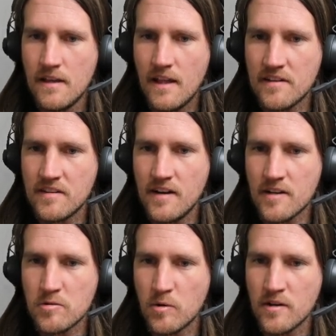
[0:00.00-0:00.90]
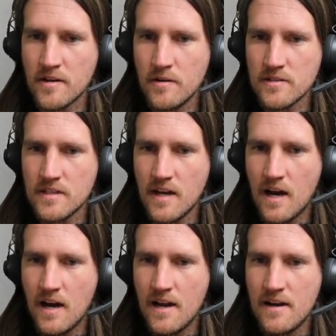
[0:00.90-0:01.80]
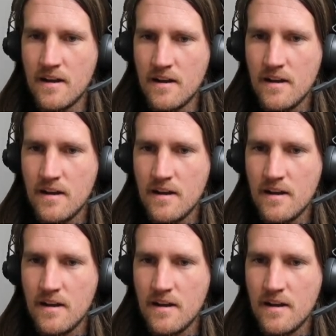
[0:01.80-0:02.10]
That's the next word going to 9.